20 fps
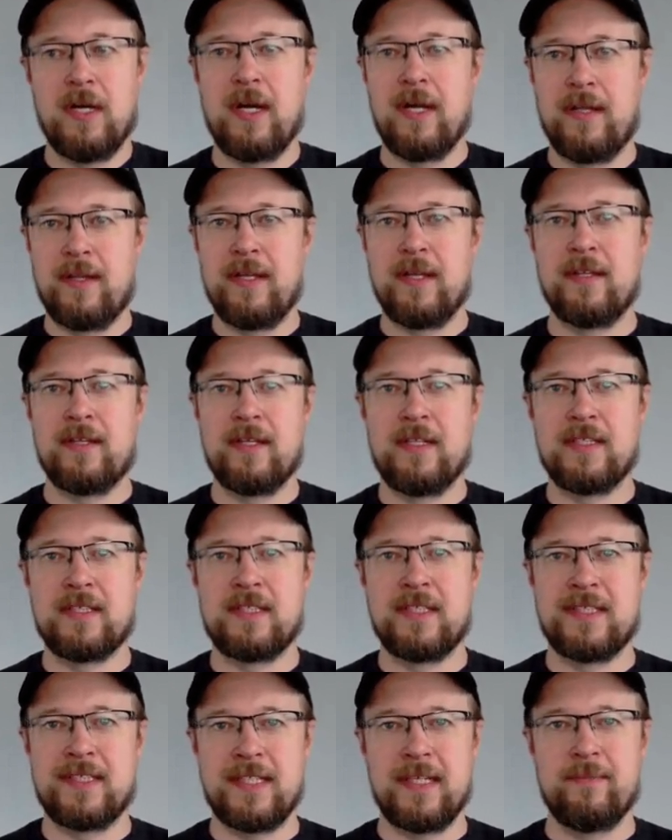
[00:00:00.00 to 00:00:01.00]
I think that
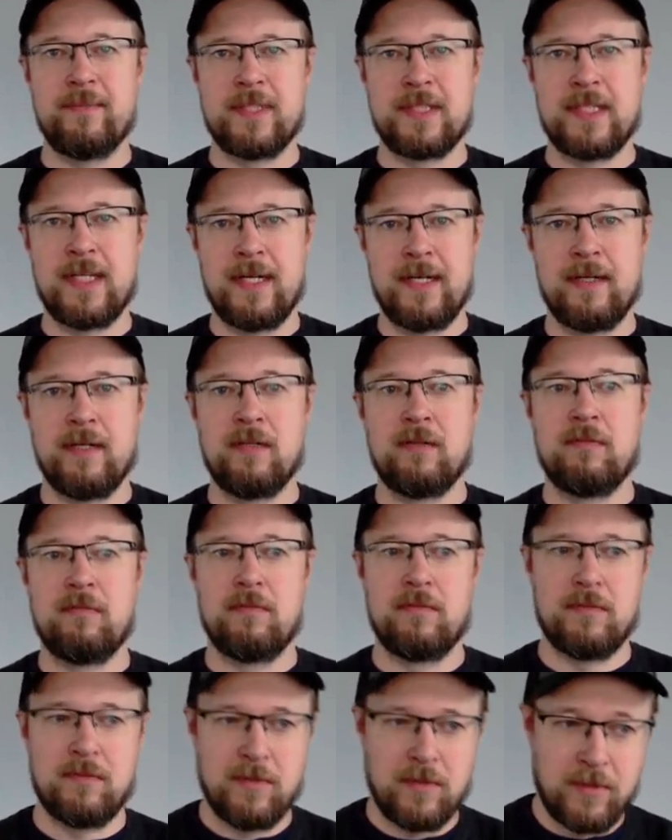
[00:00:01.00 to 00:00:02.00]
it's the same style,
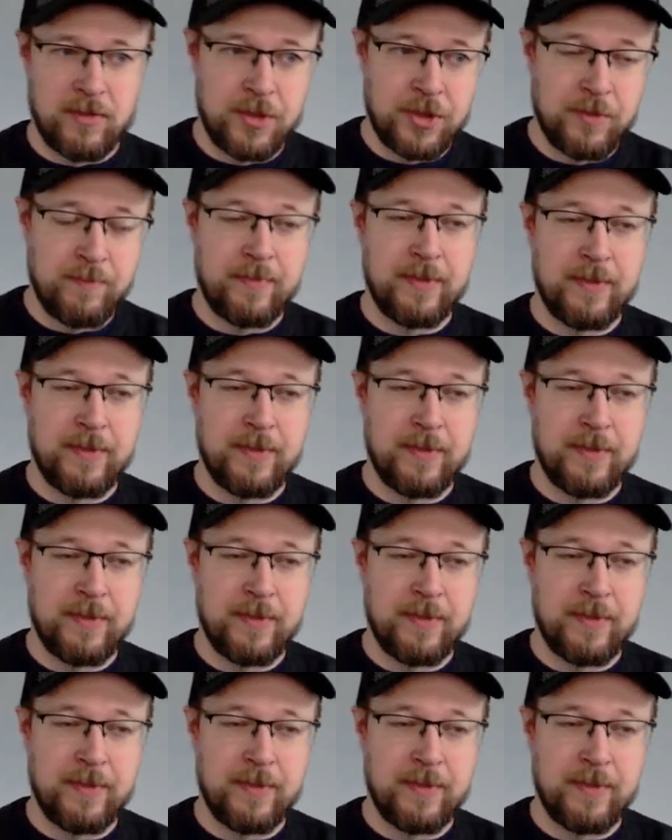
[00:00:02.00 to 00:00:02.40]
or